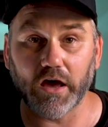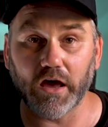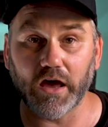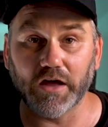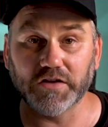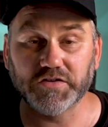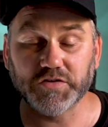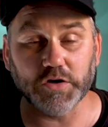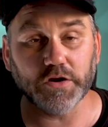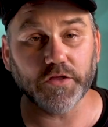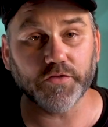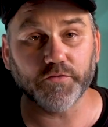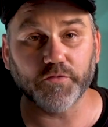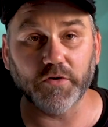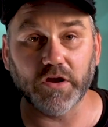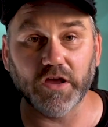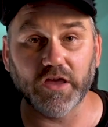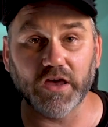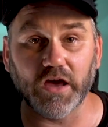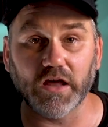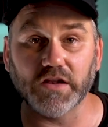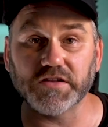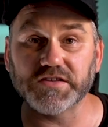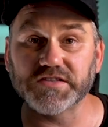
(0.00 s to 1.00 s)
A 223
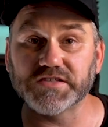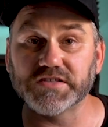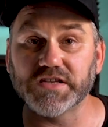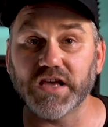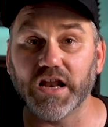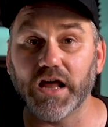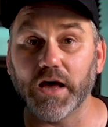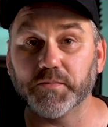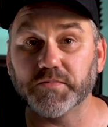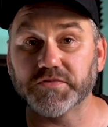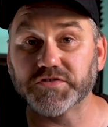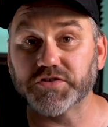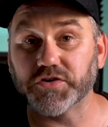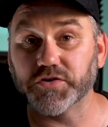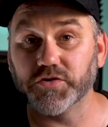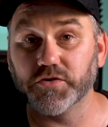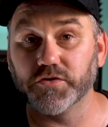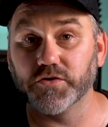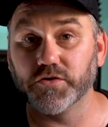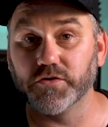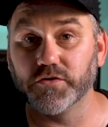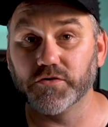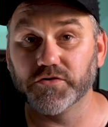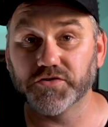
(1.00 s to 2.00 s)
gun set up
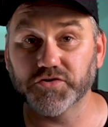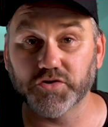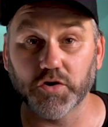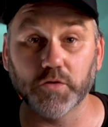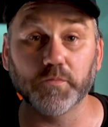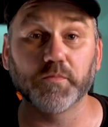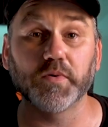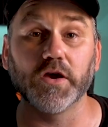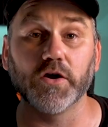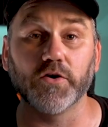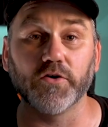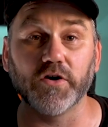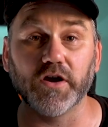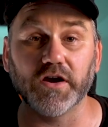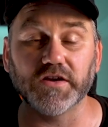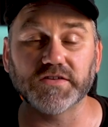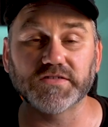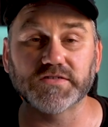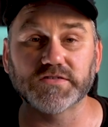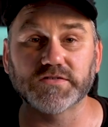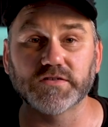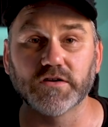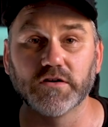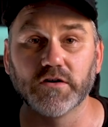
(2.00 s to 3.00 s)
to shoot
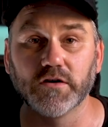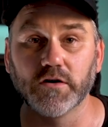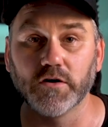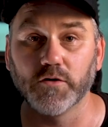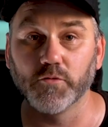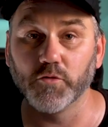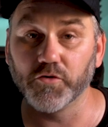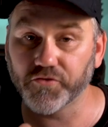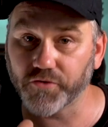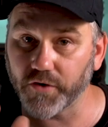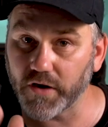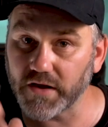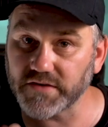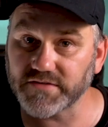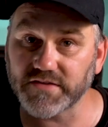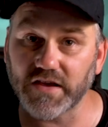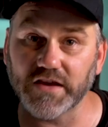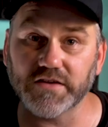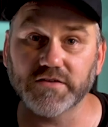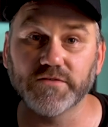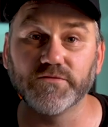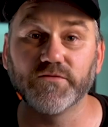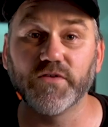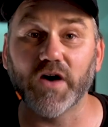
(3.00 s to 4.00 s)
PRS will
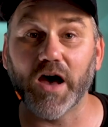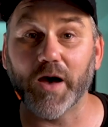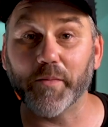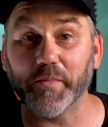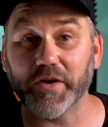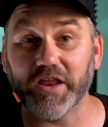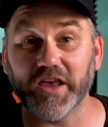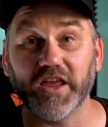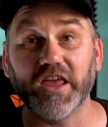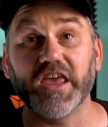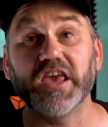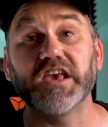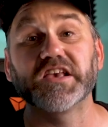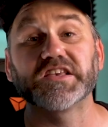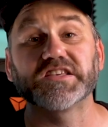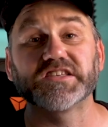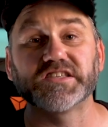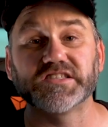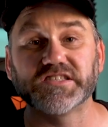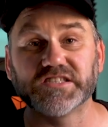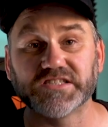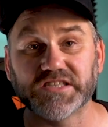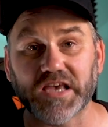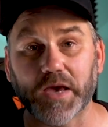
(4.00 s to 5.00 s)
translate to varminting
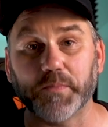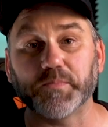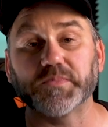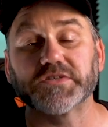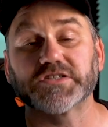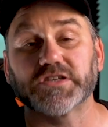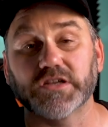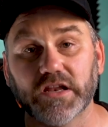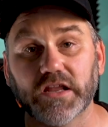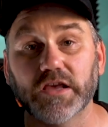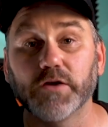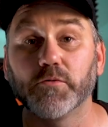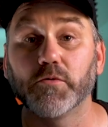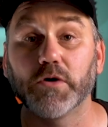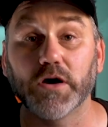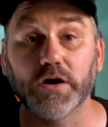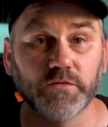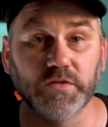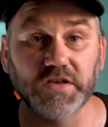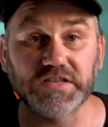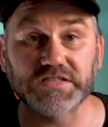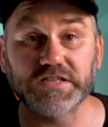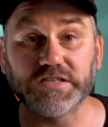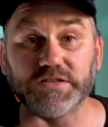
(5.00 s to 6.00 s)
exceptionally well.
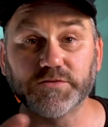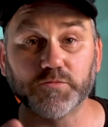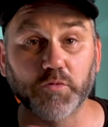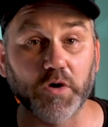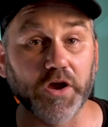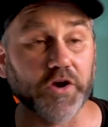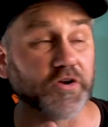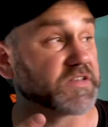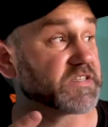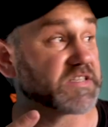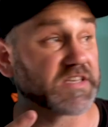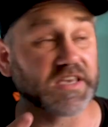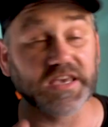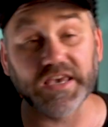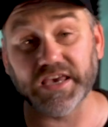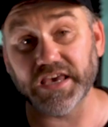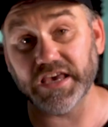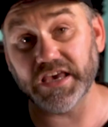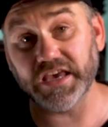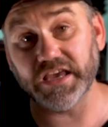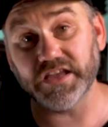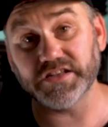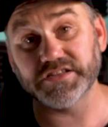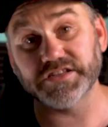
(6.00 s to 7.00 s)
This is where it's
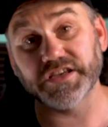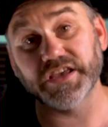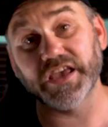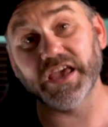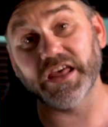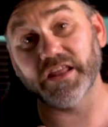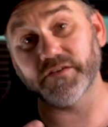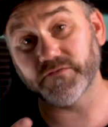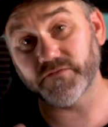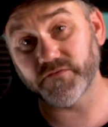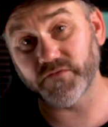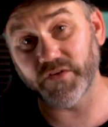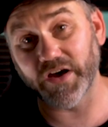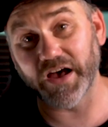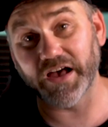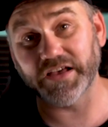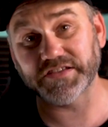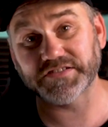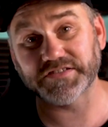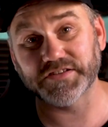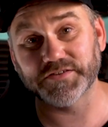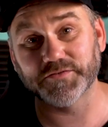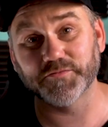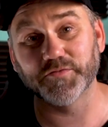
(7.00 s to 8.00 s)
key to get a
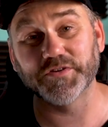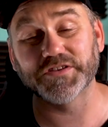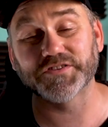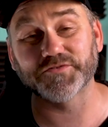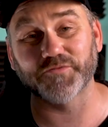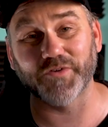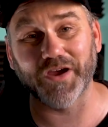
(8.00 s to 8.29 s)
faster twist